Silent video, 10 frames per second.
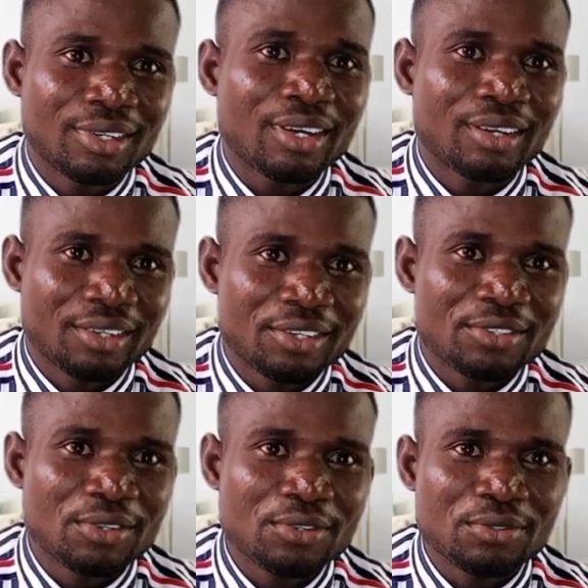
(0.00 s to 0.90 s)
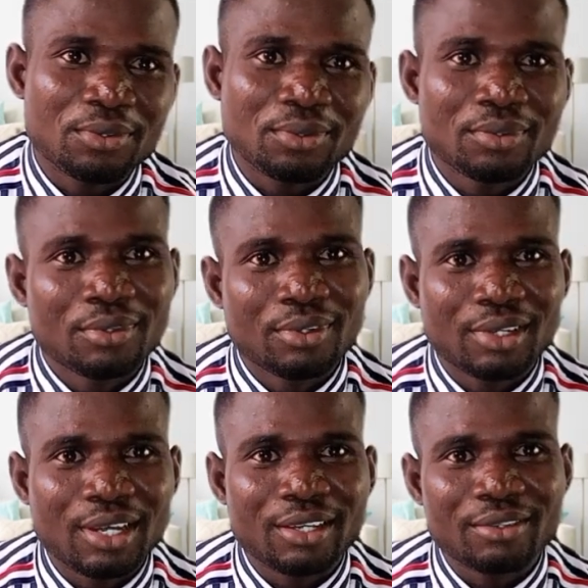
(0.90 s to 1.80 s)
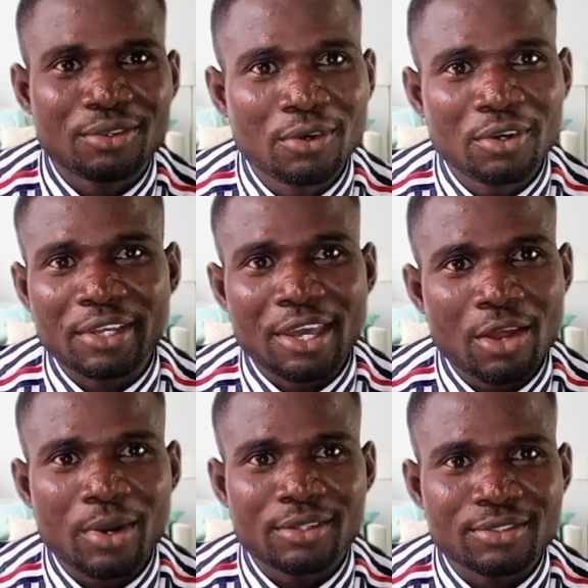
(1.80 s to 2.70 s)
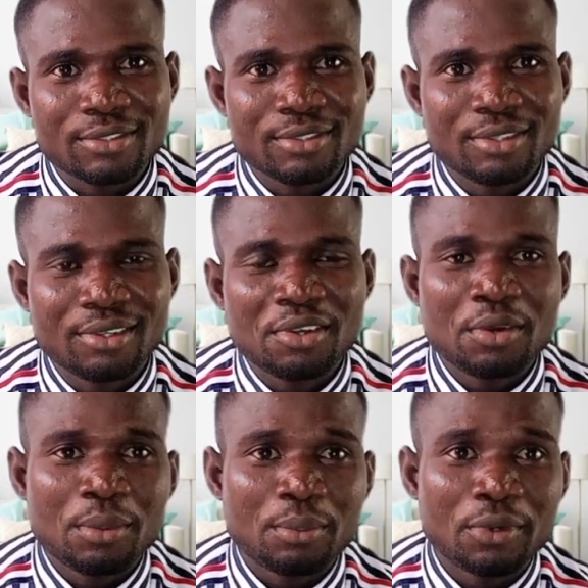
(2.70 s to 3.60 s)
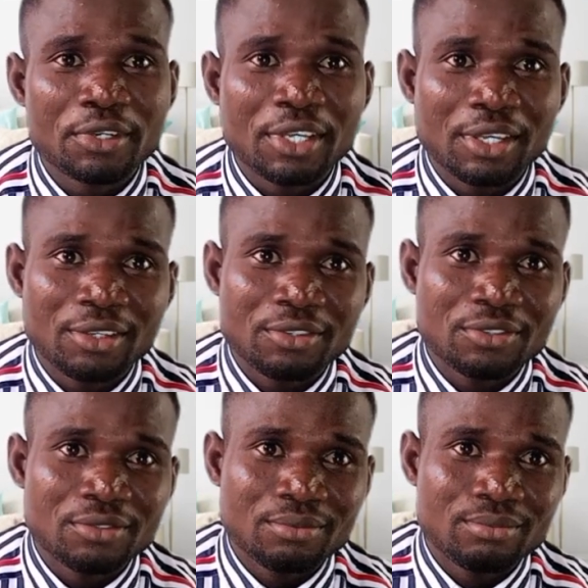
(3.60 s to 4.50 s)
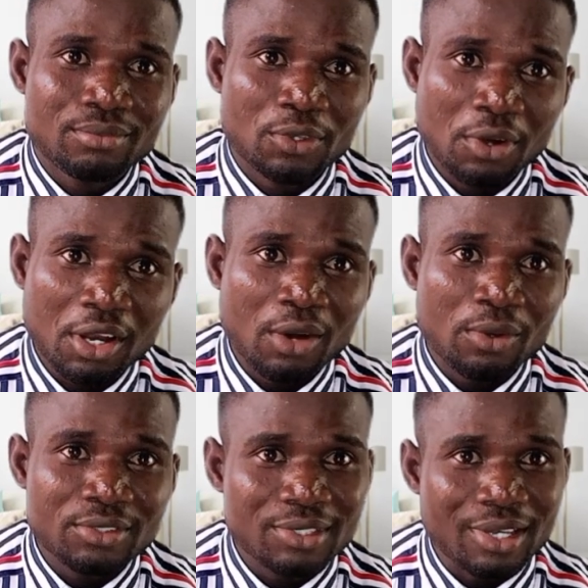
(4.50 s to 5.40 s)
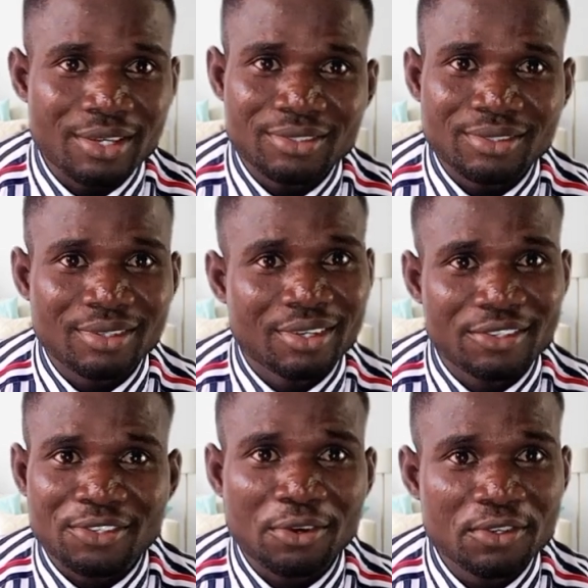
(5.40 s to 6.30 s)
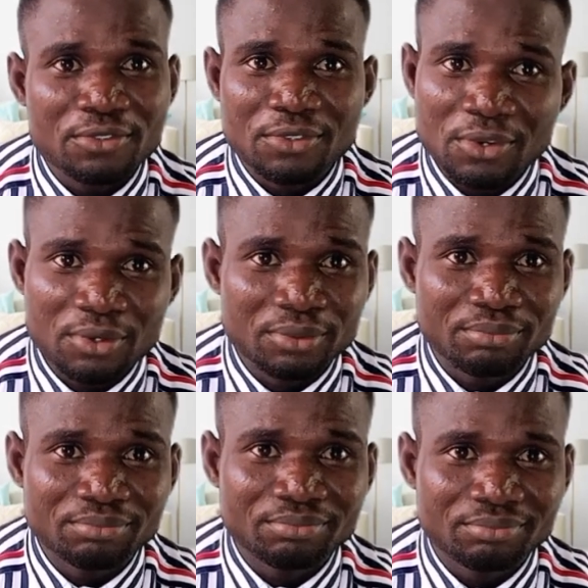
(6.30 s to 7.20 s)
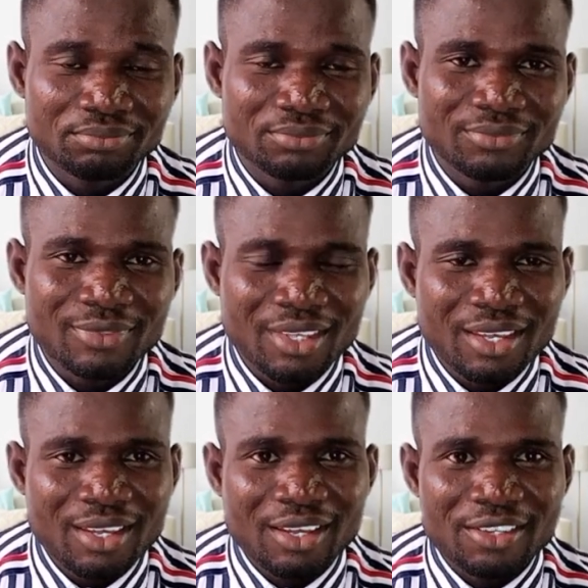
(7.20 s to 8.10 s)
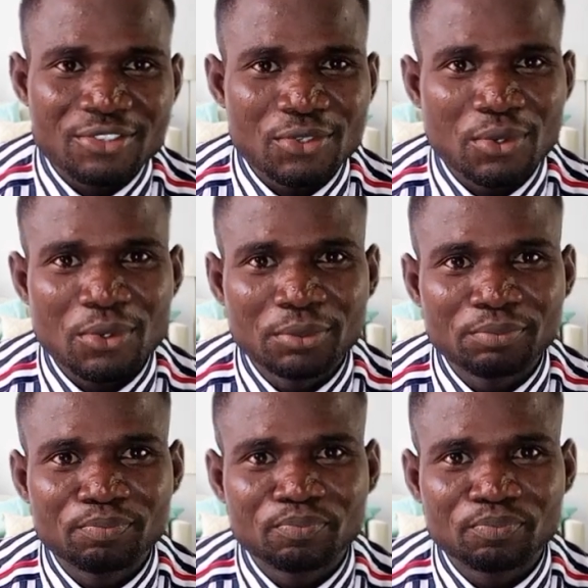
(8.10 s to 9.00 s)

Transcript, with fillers: that he is going to like go on the errands. But the younger one says he's not going to go. And so